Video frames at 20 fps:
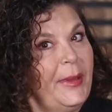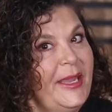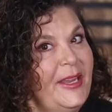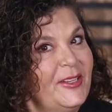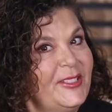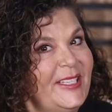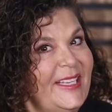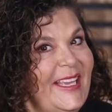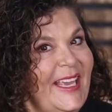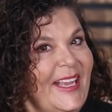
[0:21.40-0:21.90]
But
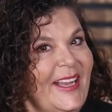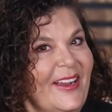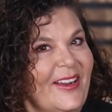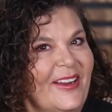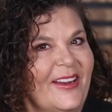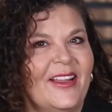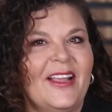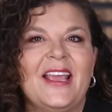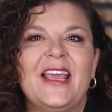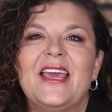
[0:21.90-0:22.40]
here's a
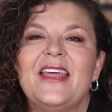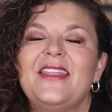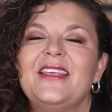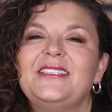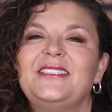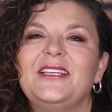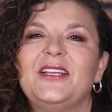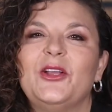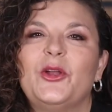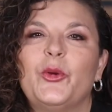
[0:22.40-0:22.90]
kicker
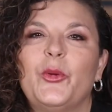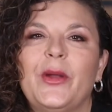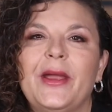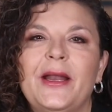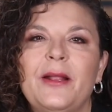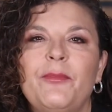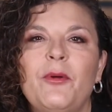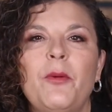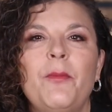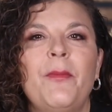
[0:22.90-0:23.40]
this
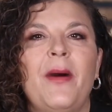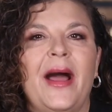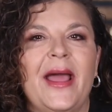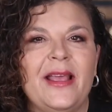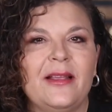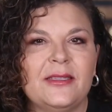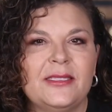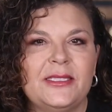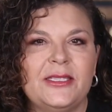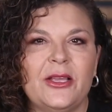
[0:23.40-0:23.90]
incredible
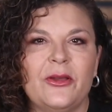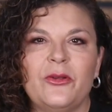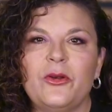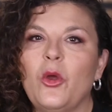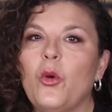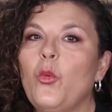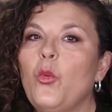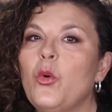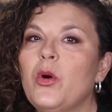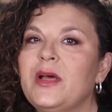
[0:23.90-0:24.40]
milestone
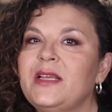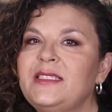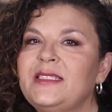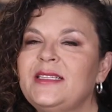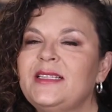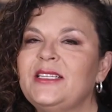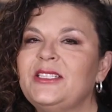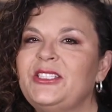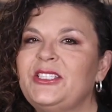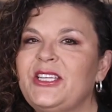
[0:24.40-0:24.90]

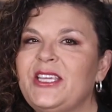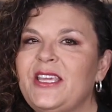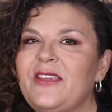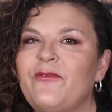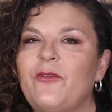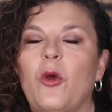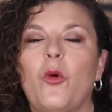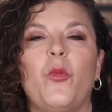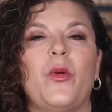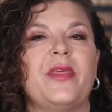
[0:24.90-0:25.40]
wasn't
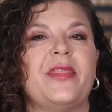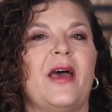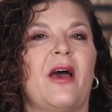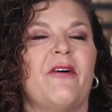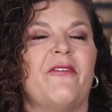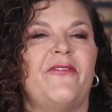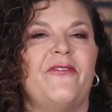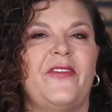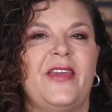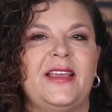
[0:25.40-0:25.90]
achieved
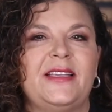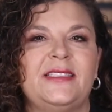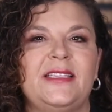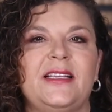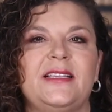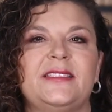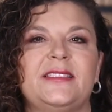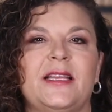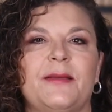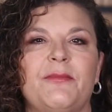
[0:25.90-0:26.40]
without
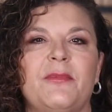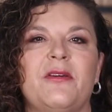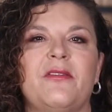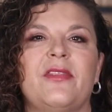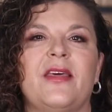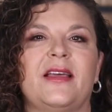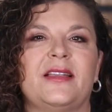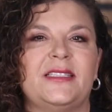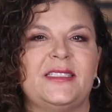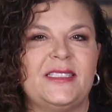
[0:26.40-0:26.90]
facing some of
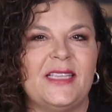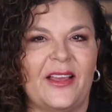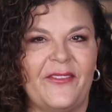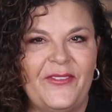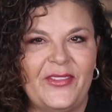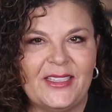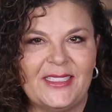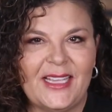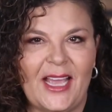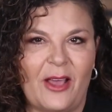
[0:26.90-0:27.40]
the
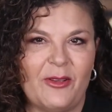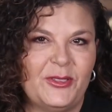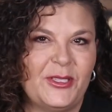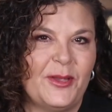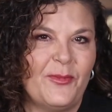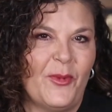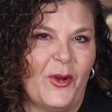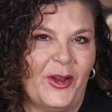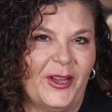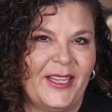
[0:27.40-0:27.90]
toughest
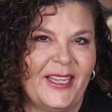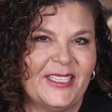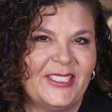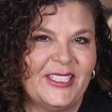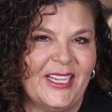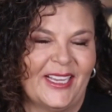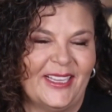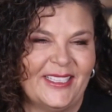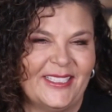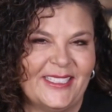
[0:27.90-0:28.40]
housing market
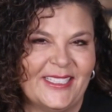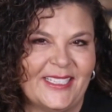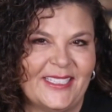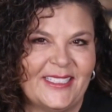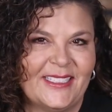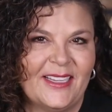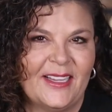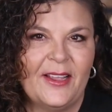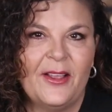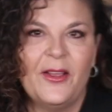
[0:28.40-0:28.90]
challenges.